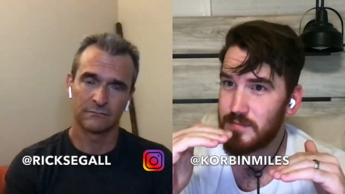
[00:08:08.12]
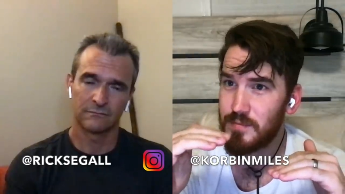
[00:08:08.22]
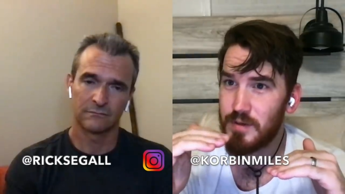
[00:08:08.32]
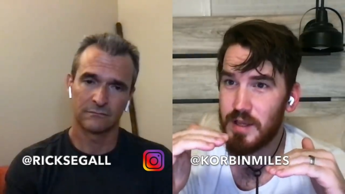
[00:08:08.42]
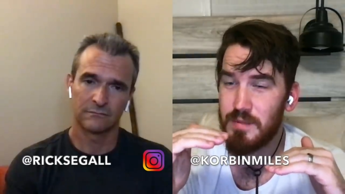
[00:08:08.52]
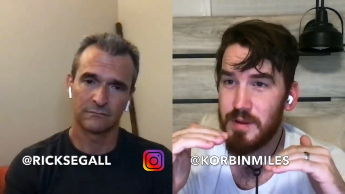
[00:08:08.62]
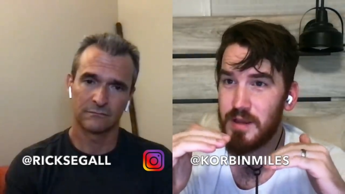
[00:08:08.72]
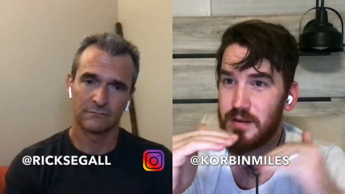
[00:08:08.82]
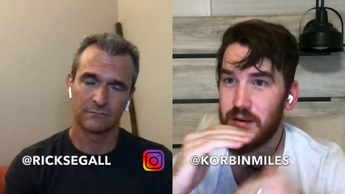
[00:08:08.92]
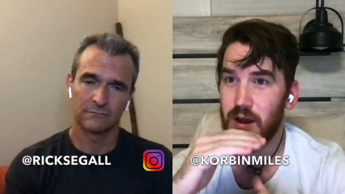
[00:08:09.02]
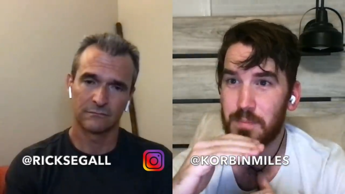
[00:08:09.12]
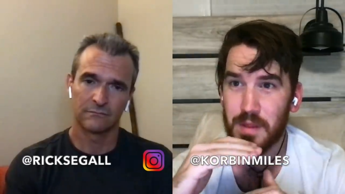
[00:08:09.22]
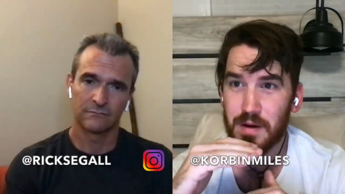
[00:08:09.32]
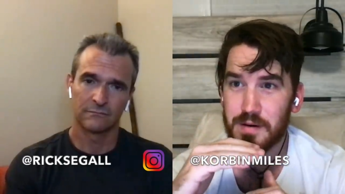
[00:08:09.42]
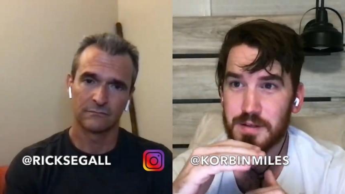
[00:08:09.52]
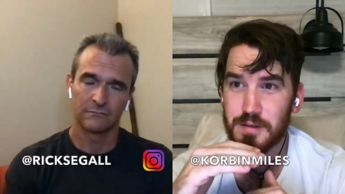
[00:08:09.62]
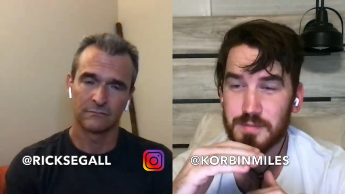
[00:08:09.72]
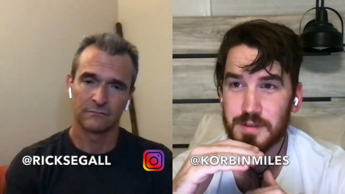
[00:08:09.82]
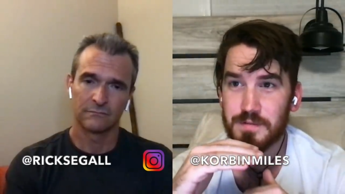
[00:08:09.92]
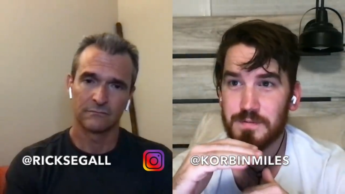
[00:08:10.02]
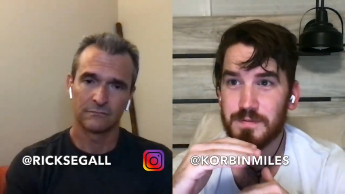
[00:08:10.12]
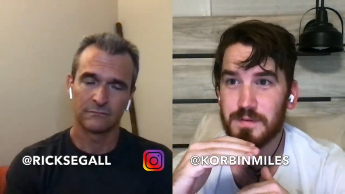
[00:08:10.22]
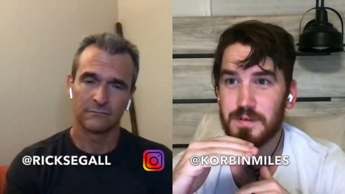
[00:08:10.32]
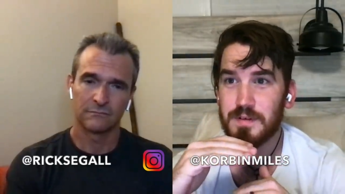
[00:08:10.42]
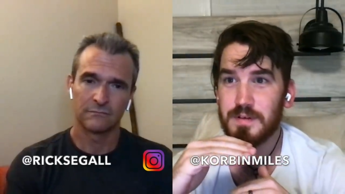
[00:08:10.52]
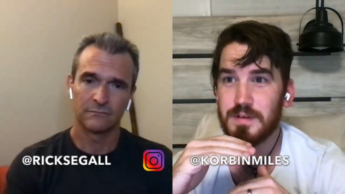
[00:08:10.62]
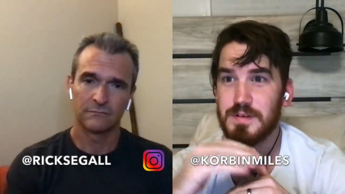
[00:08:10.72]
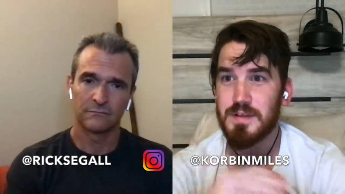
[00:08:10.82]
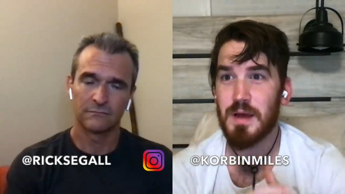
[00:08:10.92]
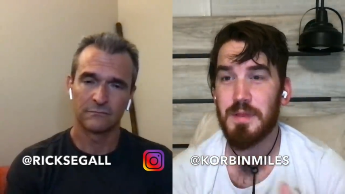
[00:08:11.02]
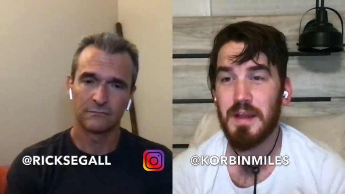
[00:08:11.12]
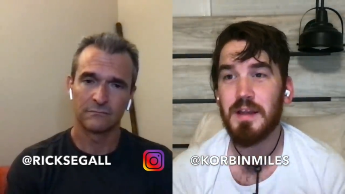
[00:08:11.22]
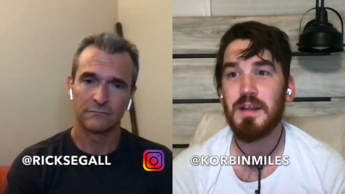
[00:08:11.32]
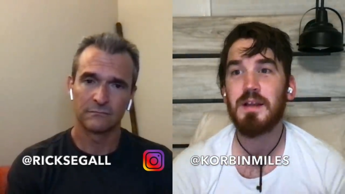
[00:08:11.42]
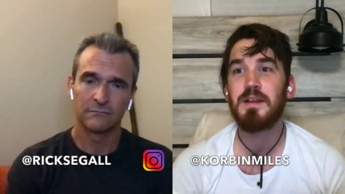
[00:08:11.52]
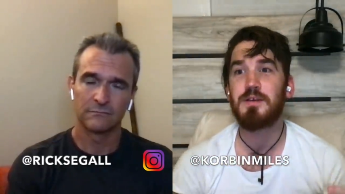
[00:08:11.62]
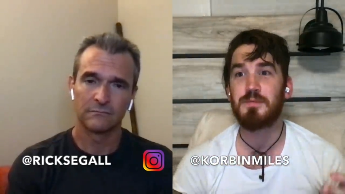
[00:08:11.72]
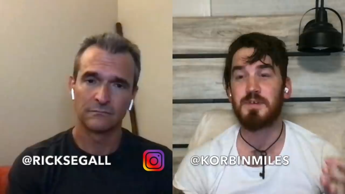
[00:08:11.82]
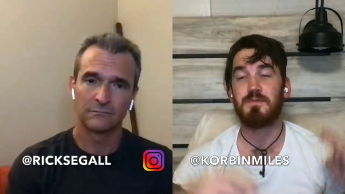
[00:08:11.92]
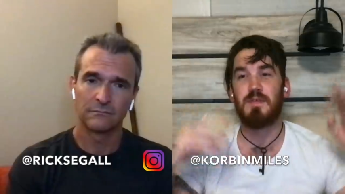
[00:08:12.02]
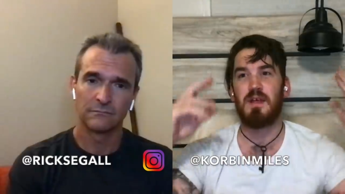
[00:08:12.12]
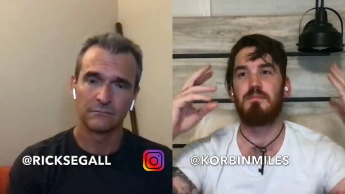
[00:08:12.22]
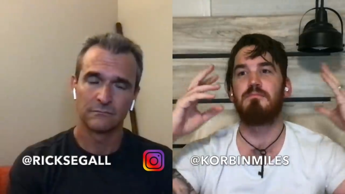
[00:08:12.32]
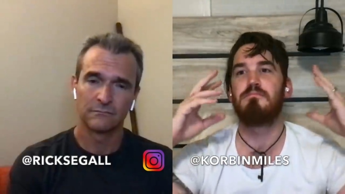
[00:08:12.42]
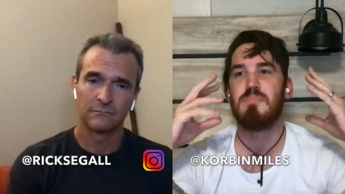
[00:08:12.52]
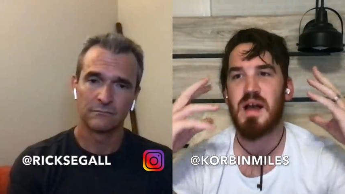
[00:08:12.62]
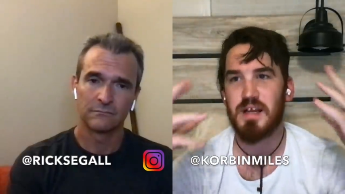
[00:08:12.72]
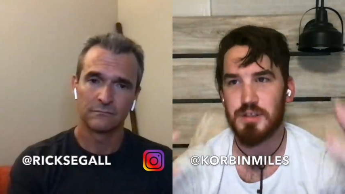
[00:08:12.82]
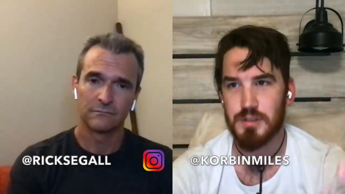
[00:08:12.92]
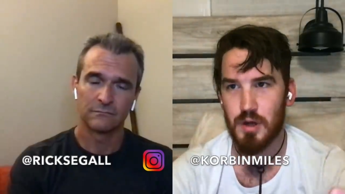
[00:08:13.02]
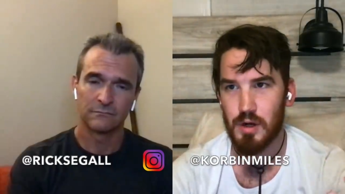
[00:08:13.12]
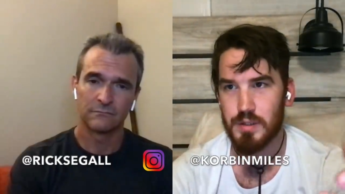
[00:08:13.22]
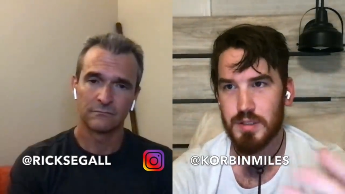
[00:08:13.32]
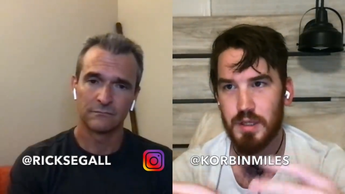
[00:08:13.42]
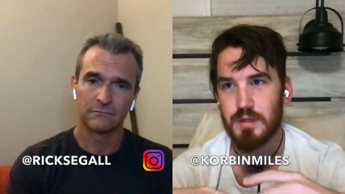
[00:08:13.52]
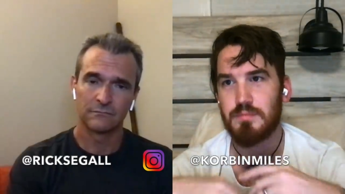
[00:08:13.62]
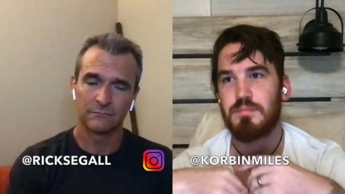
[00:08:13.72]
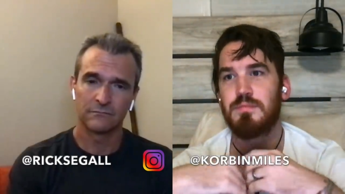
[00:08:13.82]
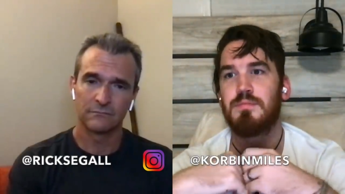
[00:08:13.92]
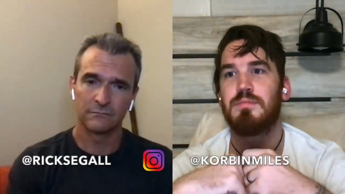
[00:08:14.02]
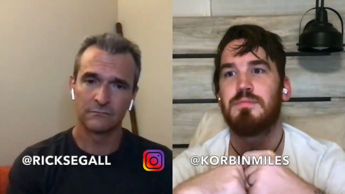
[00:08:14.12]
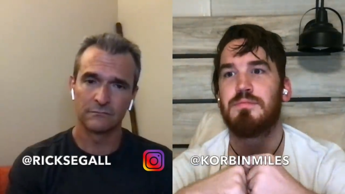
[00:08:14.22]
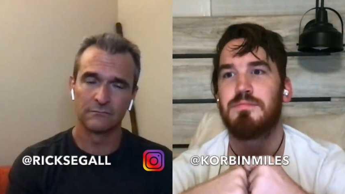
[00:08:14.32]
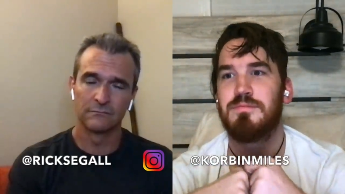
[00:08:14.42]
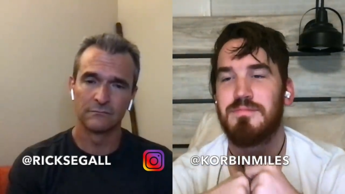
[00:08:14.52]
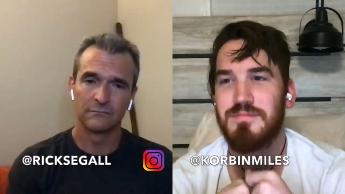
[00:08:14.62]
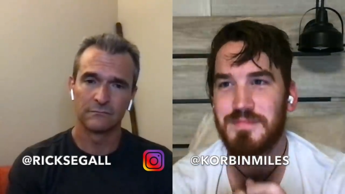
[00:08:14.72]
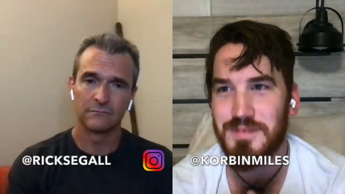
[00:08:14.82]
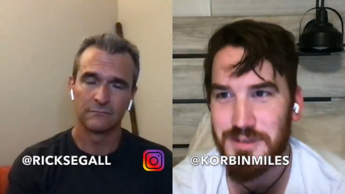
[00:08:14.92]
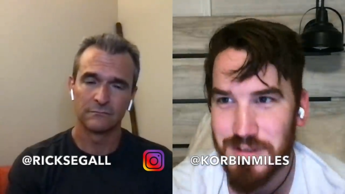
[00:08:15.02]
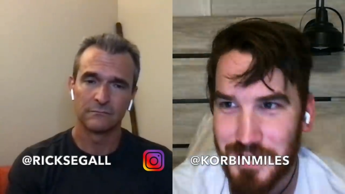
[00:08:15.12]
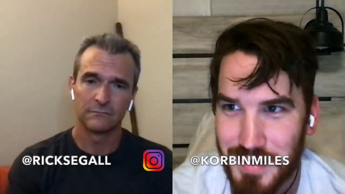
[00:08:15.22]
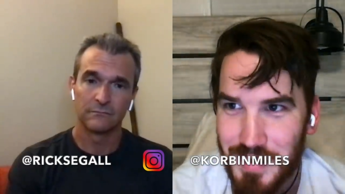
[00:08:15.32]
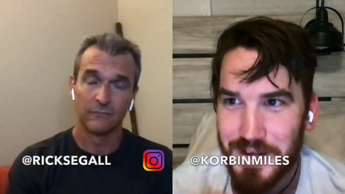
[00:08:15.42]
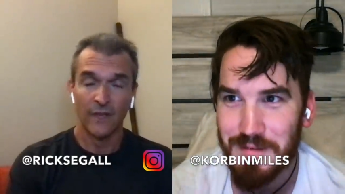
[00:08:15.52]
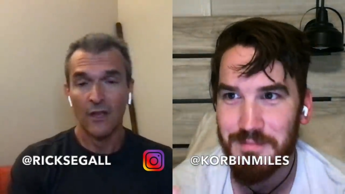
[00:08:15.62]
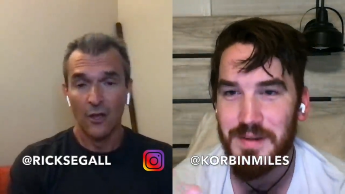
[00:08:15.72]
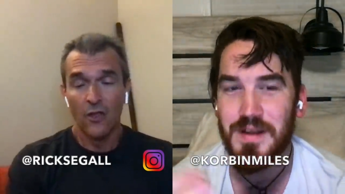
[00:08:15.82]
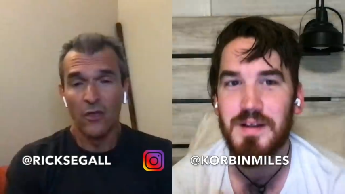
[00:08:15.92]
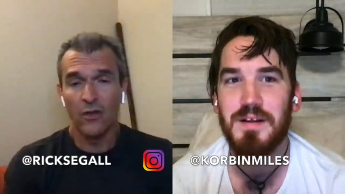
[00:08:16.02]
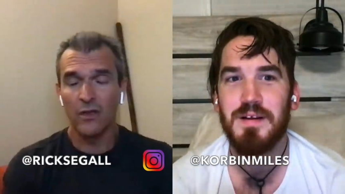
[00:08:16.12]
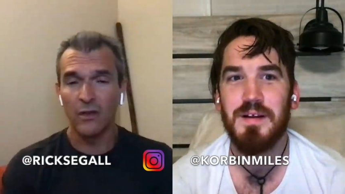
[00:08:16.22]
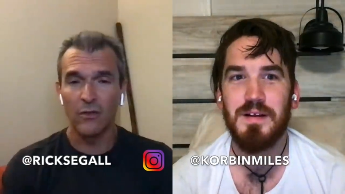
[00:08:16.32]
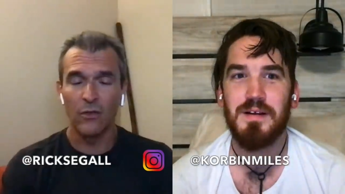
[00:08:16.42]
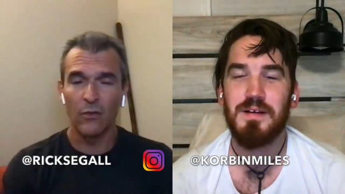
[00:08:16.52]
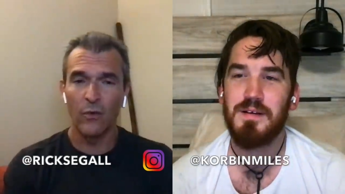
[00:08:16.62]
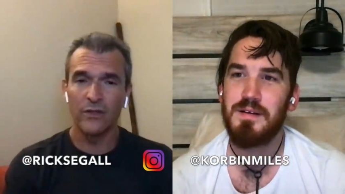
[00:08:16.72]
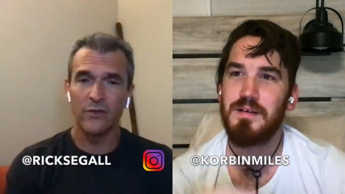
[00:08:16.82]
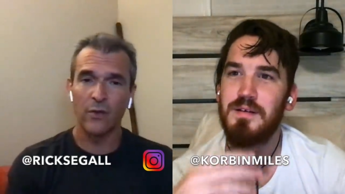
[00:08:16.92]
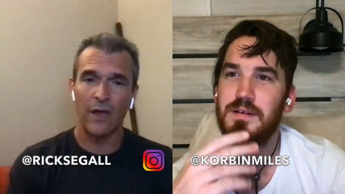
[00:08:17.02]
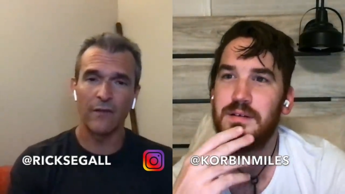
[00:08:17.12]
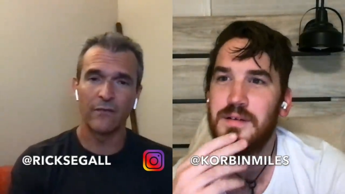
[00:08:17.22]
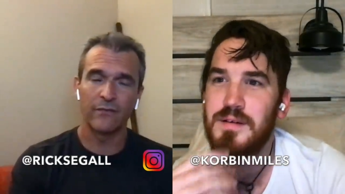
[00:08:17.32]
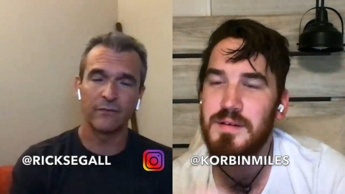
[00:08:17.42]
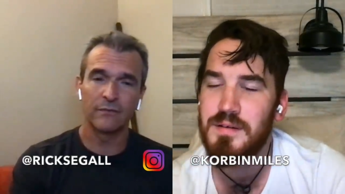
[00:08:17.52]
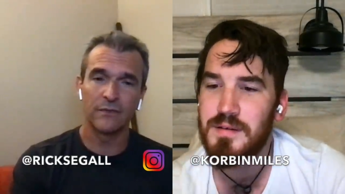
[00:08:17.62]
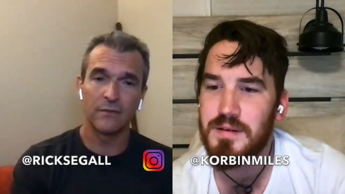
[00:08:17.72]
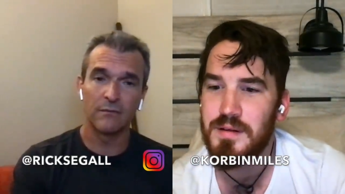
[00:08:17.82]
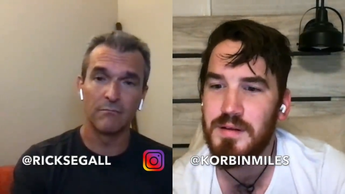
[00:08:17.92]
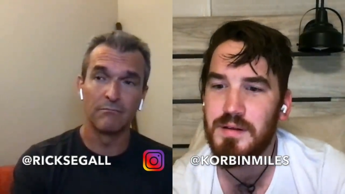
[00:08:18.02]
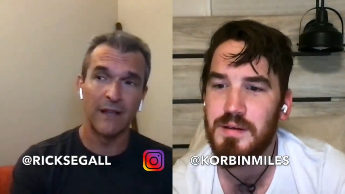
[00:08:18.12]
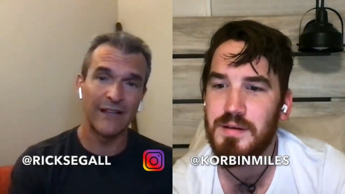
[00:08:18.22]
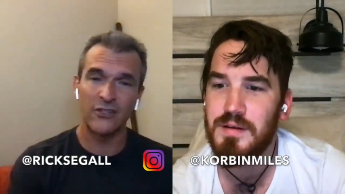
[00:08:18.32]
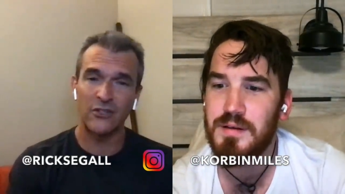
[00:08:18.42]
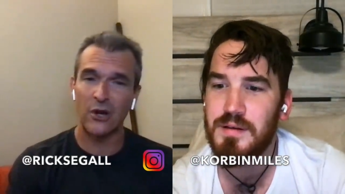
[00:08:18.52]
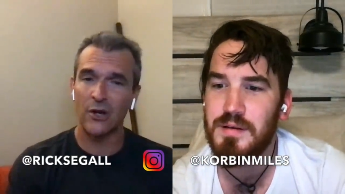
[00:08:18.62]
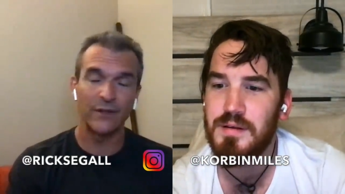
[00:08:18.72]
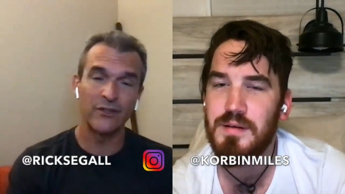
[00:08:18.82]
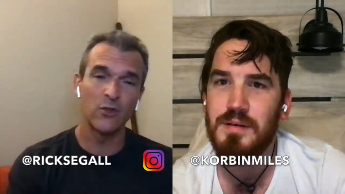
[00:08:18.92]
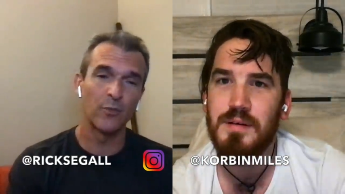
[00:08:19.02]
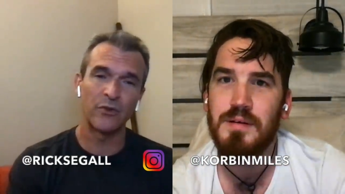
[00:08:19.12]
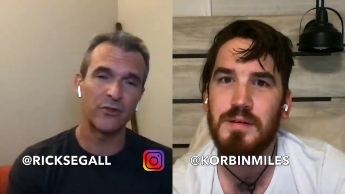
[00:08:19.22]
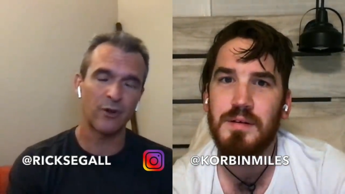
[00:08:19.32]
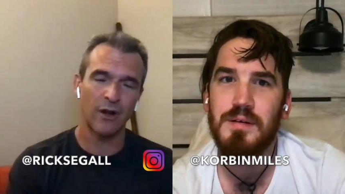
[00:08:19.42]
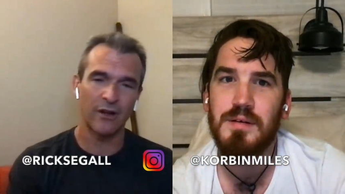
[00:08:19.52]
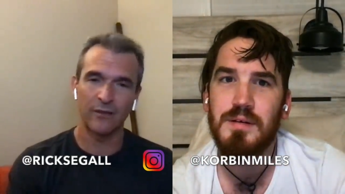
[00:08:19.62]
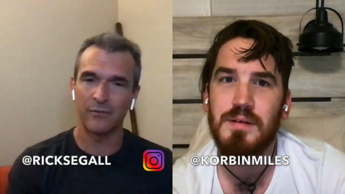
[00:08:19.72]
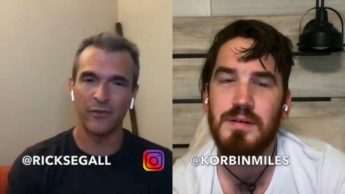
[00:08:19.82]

Speaker 1: would he be up there in terms of South Indian, in terms of the megastars Like,
Speaker 2: mm-hmm. um, the, yeah, the, the ones who have megastar and superstar